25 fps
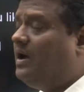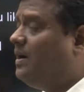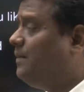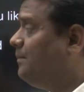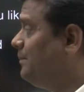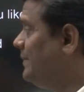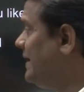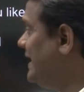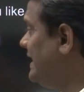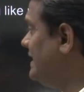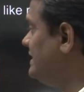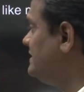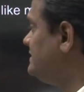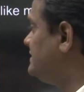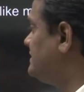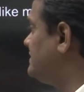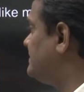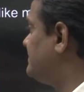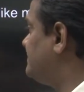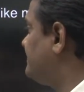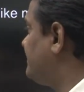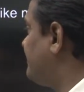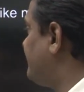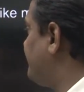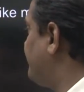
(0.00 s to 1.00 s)
Means,
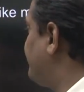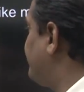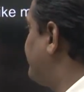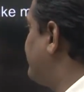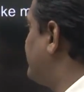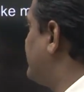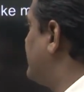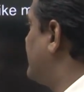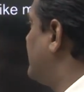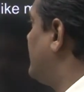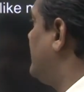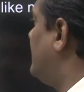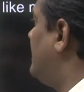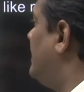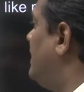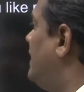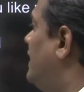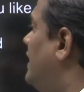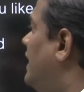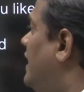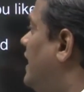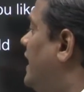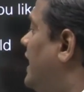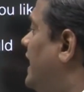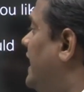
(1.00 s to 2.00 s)

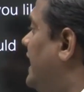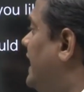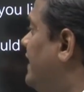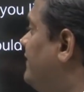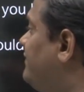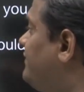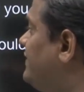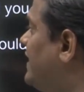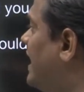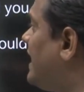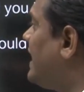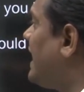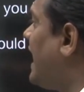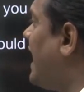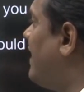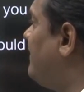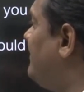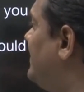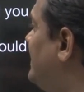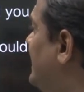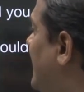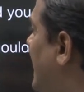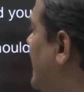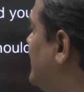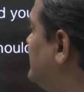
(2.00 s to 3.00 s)
if we are
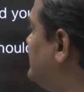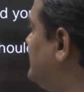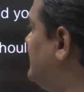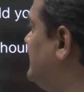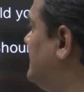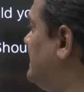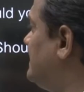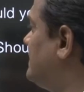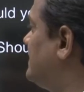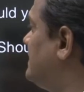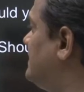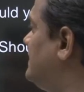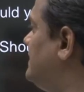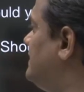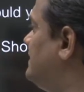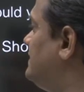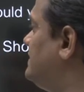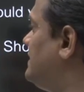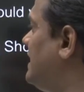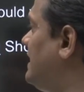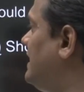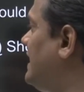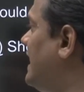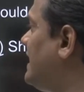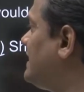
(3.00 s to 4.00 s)
having S here,
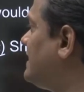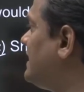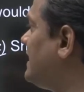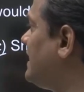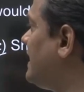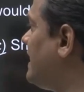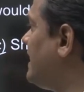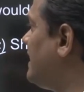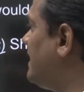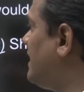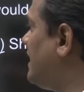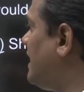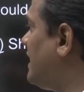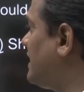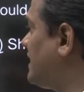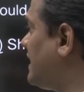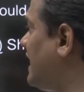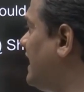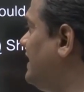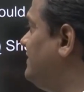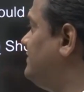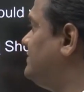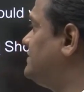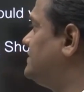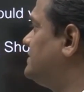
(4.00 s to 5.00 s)
the letter
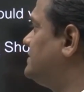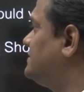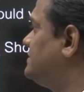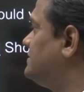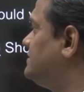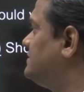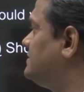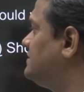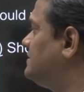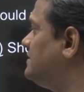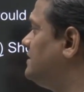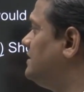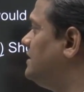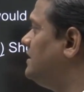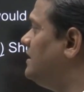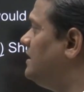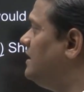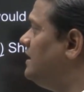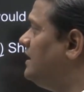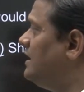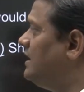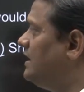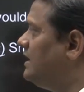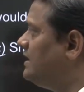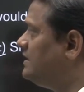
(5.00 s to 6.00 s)
arrives,
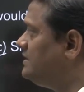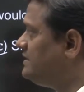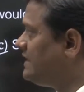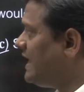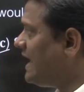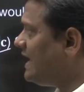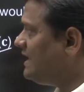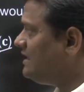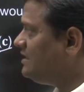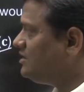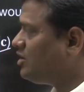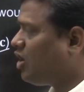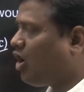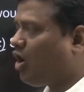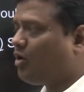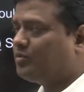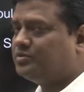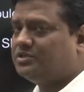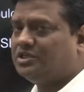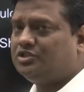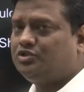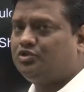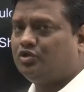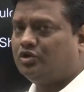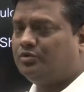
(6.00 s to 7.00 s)
then the
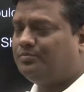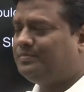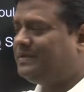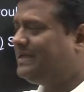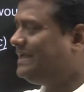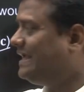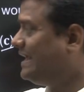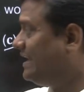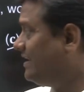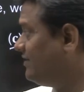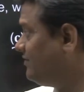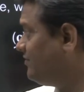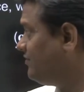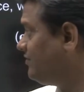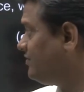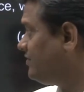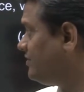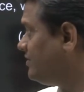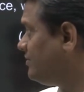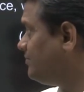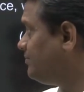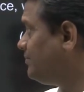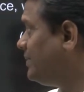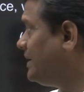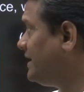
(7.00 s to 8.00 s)
option should be if,
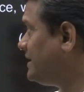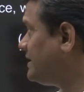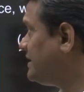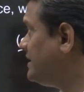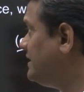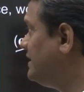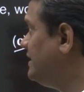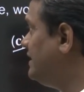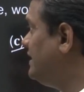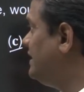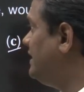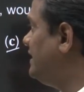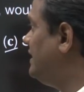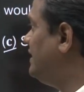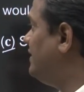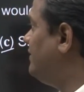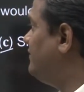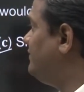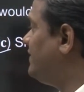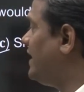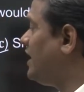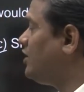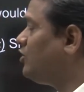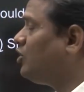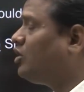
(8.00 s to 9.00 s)
but
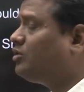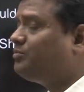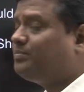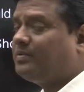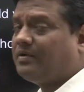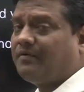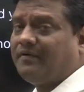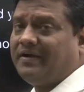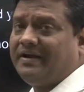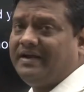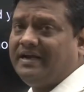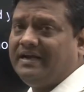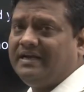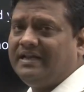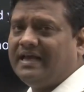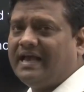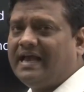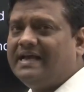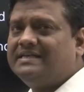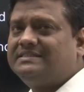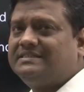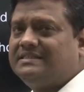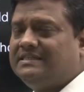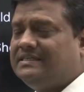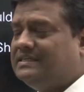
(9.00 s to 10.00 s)
we are not provided
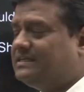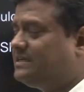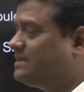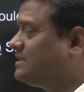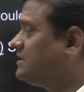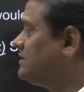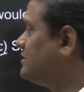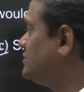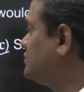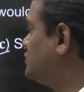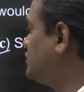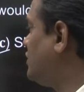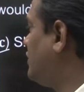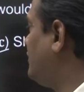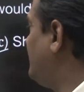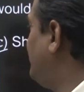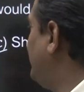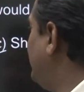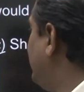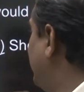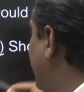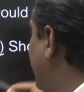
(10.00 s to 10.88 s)
S here, so we will